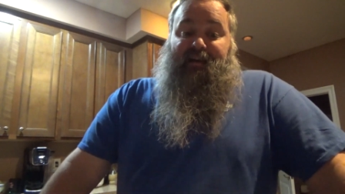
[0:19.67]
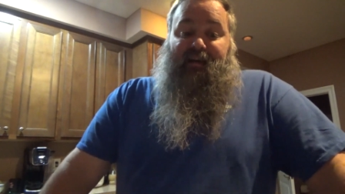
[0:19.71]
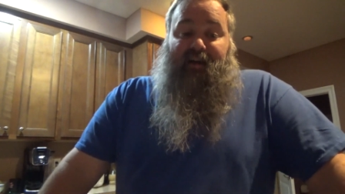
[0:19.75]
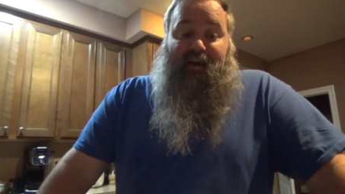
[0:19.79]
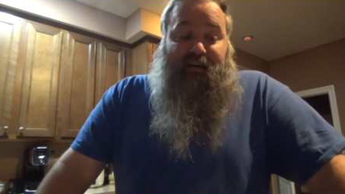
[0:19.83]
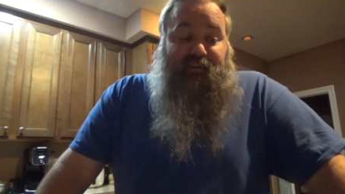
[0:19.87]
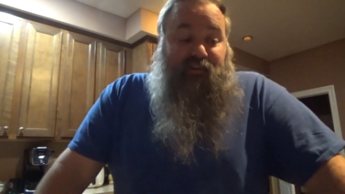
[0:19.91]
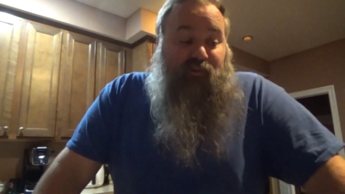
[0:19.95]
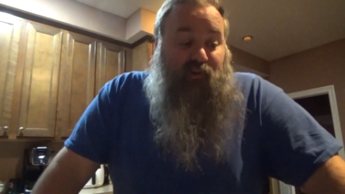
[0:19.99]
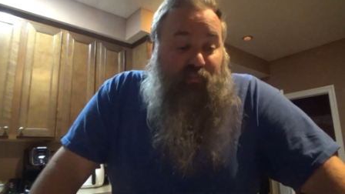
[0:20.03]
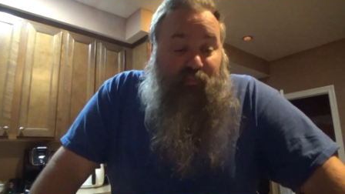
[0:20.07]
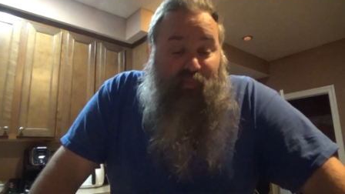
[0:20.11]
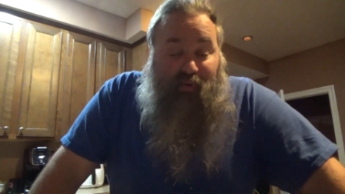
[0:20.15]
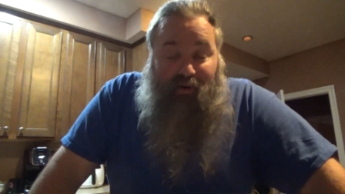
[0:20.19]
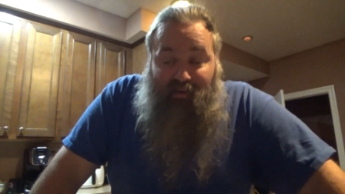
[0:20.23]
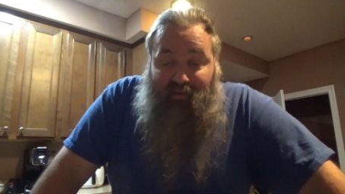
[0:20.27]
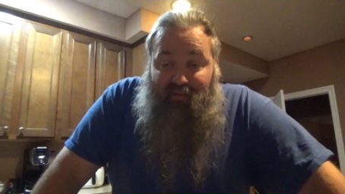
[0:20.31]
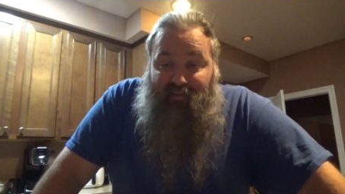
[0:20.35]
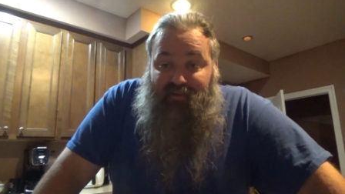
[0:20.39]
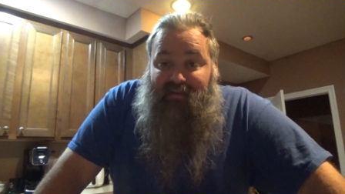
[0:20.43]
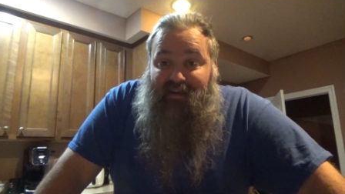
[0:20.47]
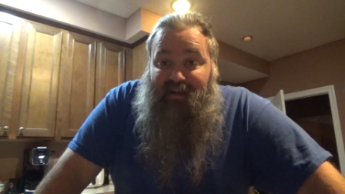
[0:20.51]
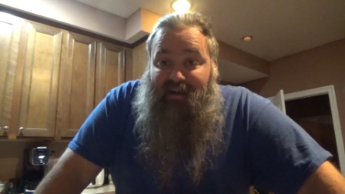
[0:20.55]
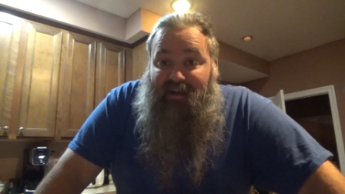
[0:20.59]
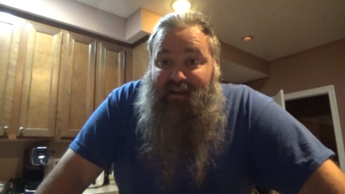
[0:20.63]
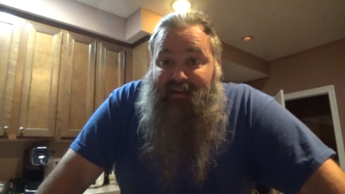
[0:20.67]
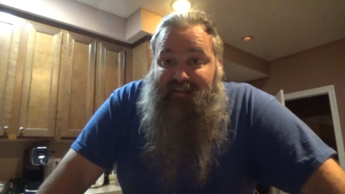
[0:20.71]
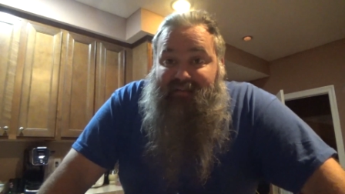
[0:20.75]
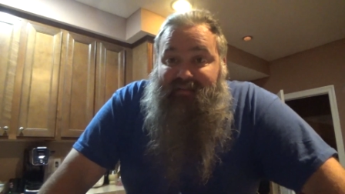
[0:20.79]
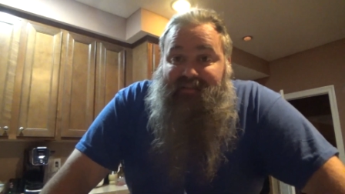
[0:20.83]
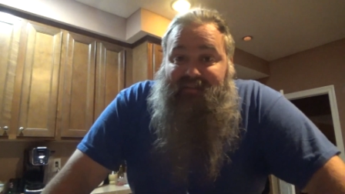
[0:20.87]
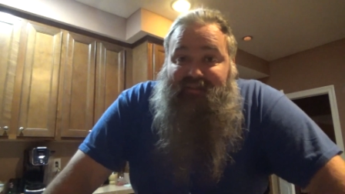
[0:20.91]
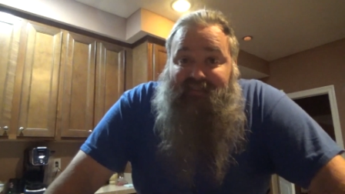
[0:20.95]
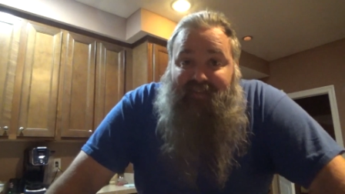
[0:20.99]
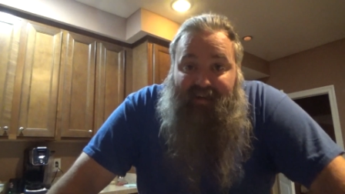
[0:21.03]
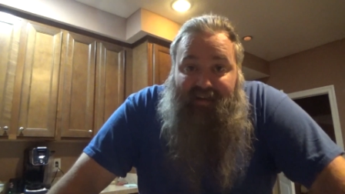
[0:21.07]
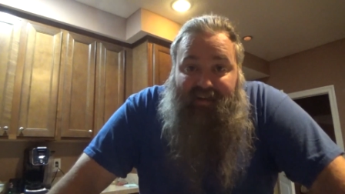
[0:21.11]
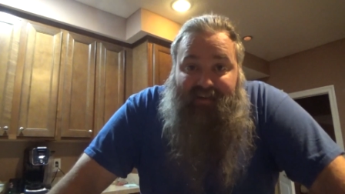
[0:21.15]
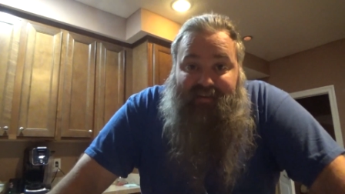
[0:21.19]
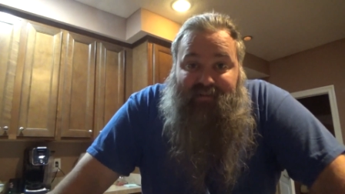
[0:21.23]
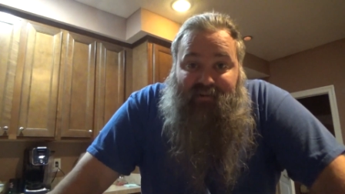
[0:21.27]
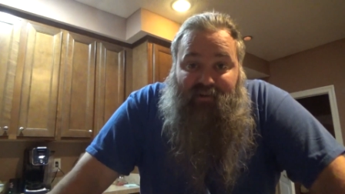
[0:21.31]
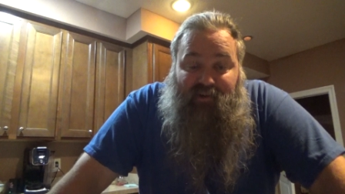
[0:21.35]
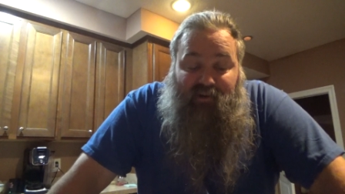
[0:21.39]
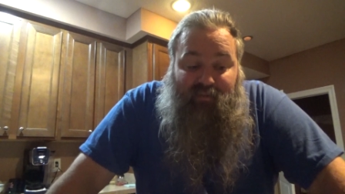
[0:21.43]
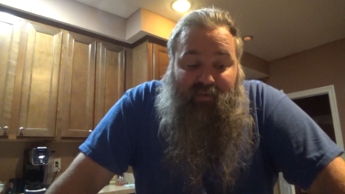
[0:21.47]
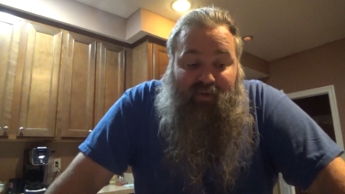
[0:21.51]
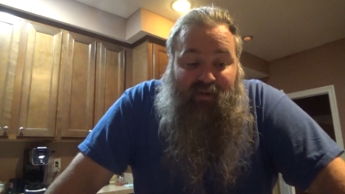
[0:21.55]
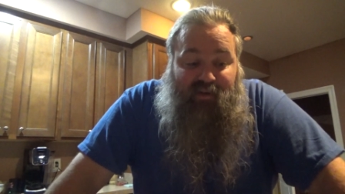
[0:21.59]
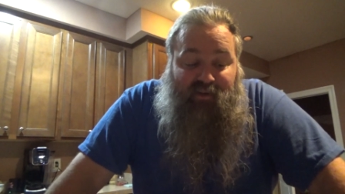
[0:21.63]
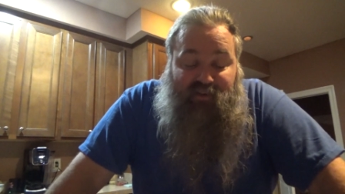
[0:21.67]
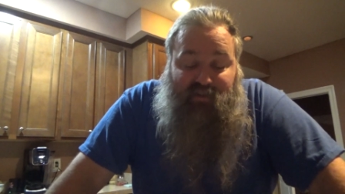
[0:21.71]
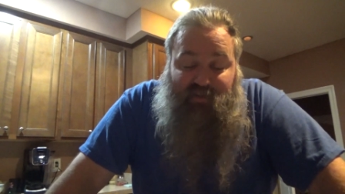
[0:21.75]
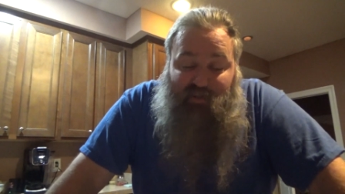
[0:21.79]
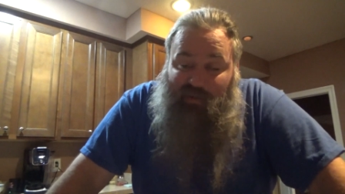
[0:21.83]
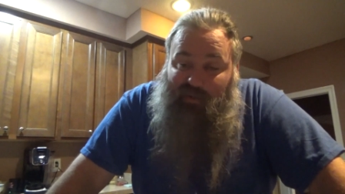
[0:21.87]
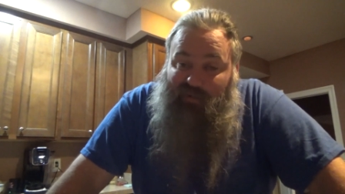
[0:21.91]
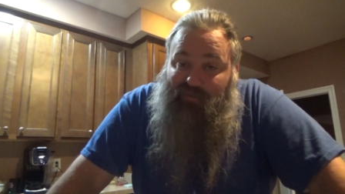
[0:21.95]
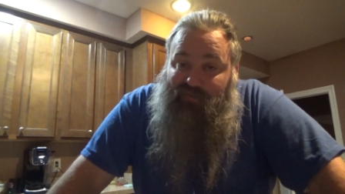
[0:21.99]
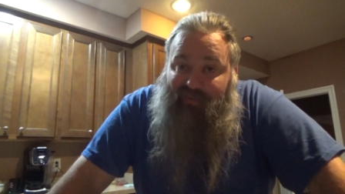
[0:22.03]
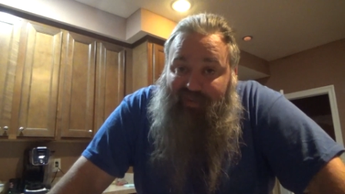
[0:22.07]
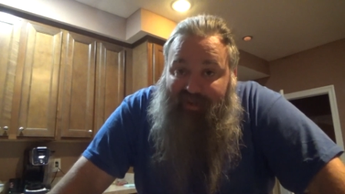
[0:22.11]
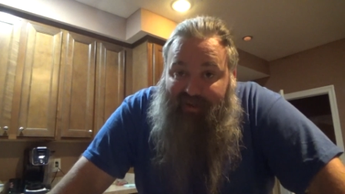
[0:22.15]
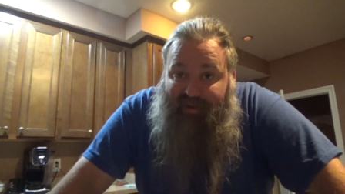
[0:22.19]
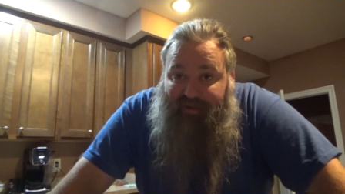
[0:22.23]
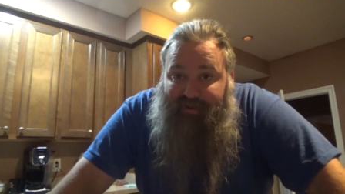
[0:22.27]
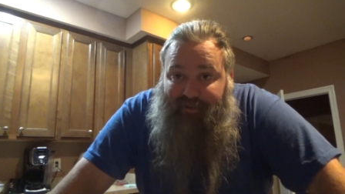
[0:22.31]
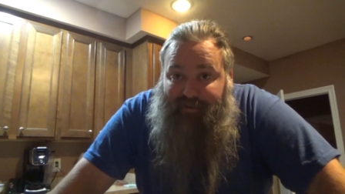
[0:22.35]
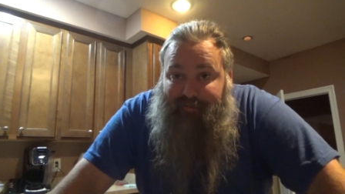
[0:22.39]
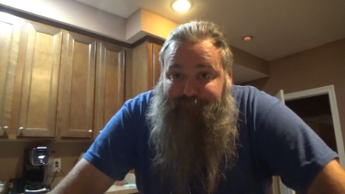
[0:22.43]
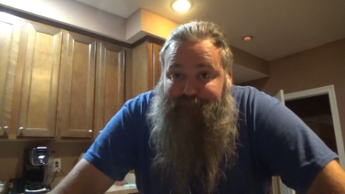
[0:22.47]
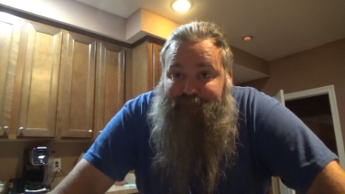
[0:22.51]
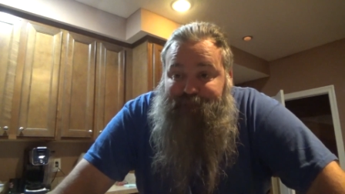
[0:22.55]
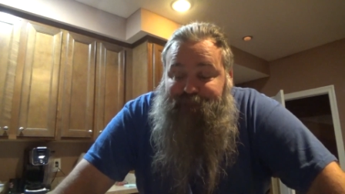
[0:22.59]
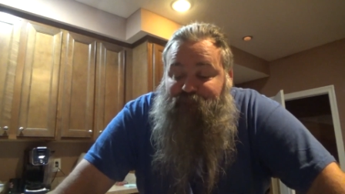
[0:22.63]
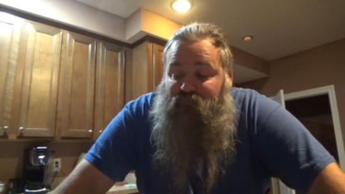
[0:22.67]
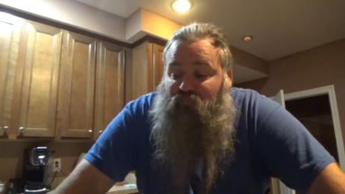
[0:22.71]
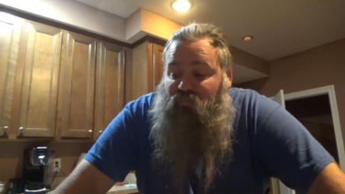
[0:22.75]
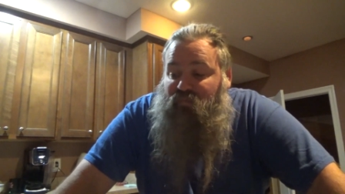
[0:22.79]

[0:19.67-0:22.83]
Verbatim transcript: I do apologize. Today is going to be a short video,